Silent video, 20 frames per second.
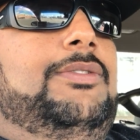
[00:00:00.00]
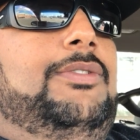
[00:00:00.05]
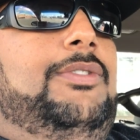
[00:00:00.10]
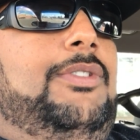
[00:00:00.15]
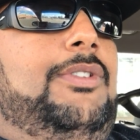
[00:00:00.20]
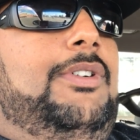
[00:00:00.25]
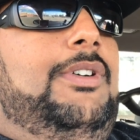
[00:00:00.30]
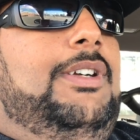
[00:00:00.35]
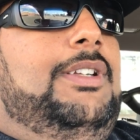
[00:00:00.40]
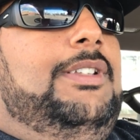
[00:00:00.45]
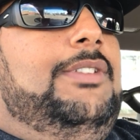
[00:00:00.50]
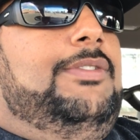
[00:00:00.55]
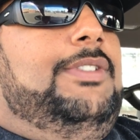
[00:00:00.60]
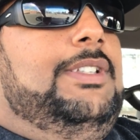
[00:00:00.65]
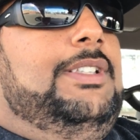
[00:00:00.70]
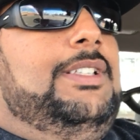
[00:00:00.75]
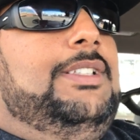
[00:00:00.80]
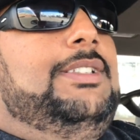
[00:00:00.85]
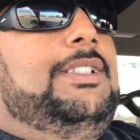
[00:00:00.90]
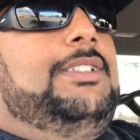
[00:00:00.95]

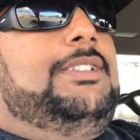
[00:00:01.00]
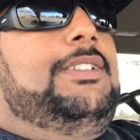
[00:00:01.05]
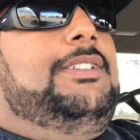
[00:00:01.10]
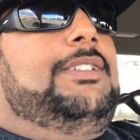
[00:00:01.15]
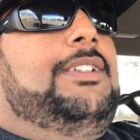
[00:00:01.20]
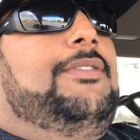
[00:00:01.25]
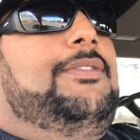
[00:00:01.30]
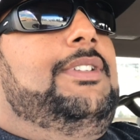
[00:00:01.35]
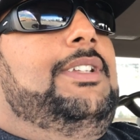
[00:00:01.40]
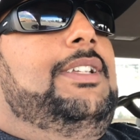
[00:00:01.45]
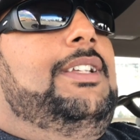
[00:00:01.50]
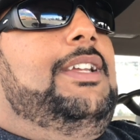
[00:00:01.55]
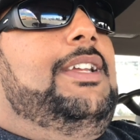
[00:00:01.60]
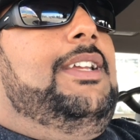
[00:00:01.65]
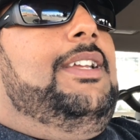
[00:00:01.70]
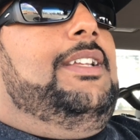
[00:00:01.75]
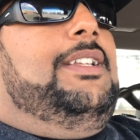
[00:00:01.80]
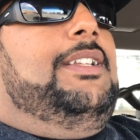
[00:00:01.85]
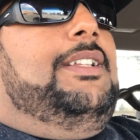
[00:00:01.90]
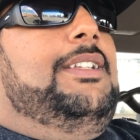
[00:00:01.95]
450, 60, 70,
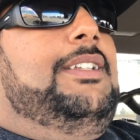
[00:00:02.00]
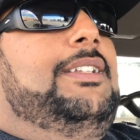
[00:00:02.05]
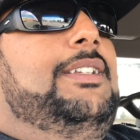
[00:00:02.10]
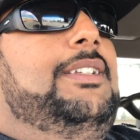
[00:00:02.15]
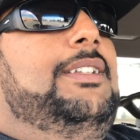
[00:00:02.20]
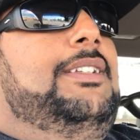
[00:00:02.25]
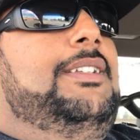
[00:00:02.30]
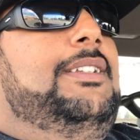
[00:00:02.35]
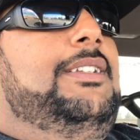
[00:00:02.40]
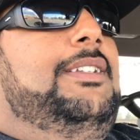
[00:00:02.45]
80.